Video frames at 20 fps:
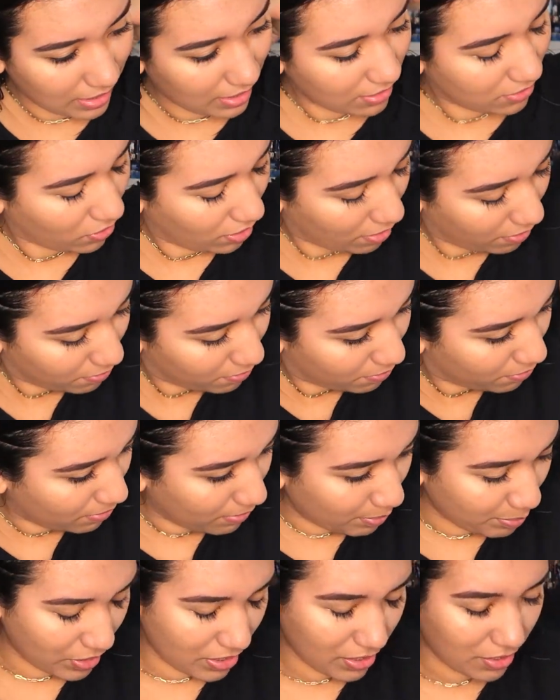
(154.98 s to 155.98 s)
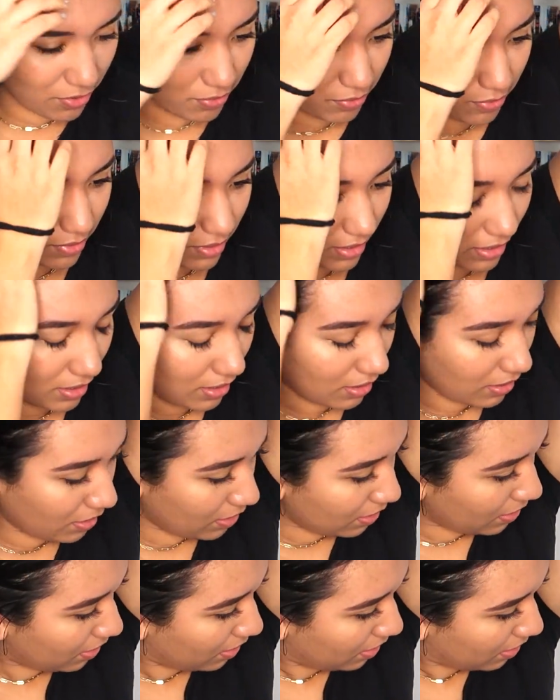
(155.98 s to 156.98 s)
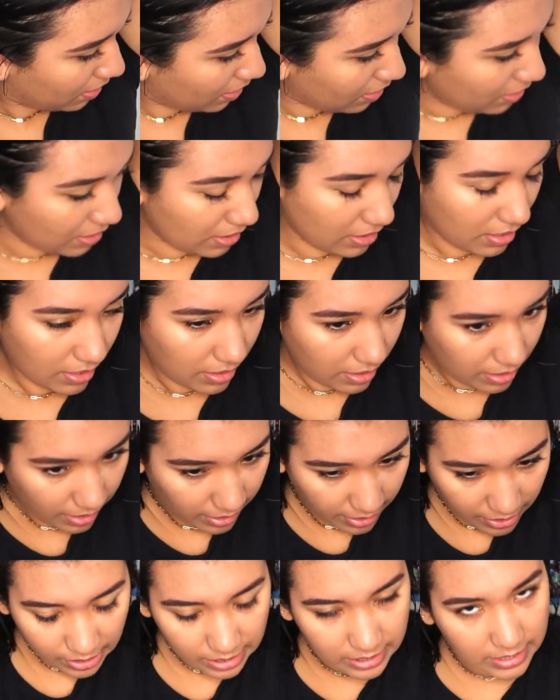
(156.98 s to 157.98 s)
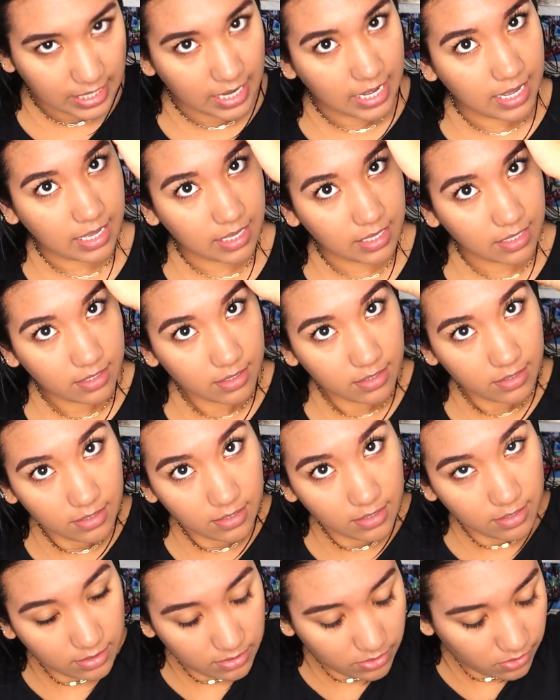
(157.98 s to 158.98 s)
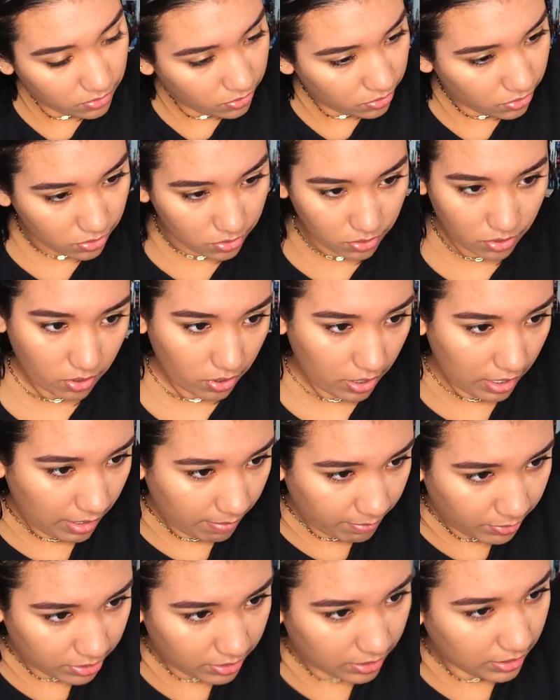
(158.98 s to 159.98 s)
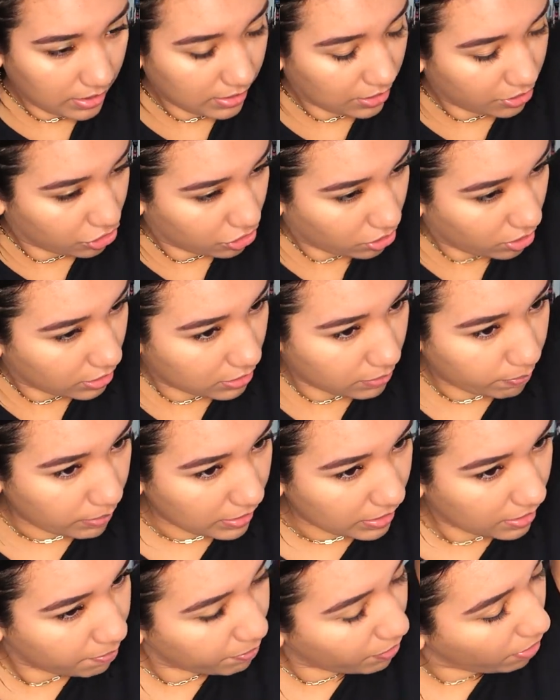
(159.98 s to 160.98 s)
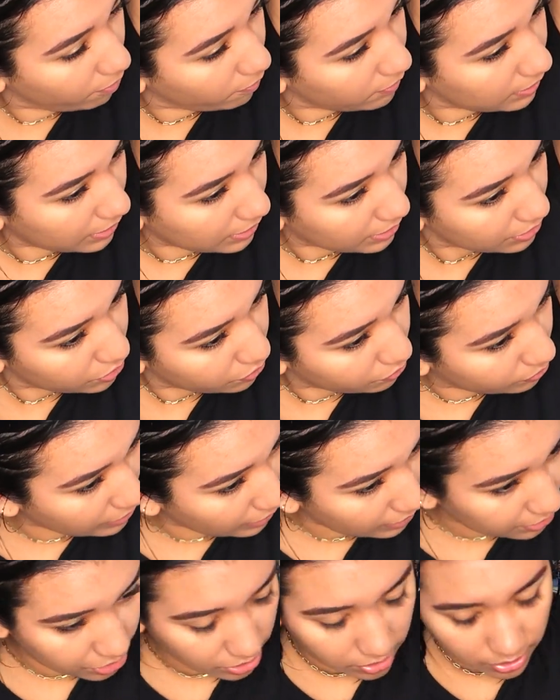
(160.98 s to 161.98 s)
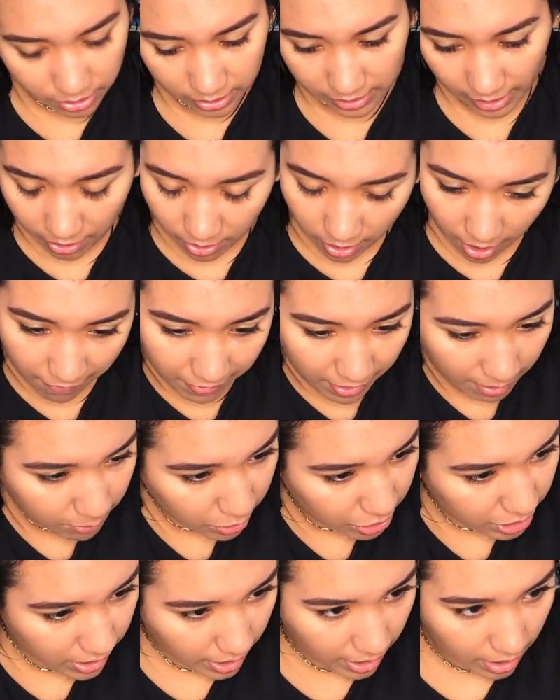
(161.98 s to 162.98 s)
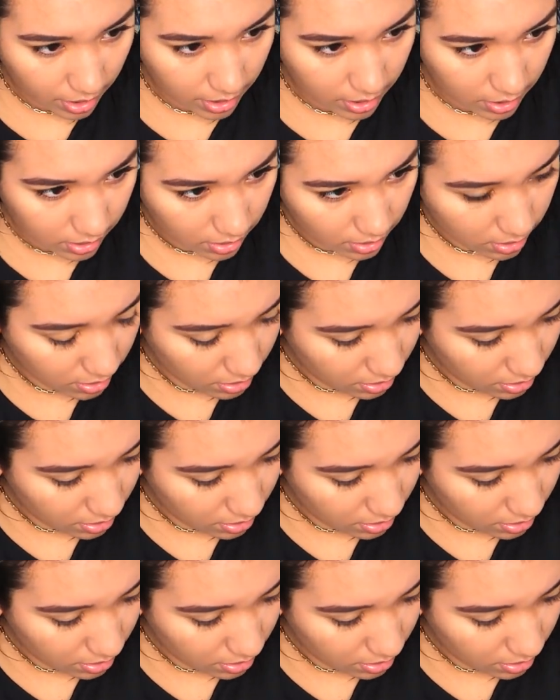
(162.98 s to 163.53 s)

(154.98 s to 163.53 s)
it, so I'm gonna use a hair tie. So I'm actually I'm just gonna split it probably like into sections because I don't have that much hair.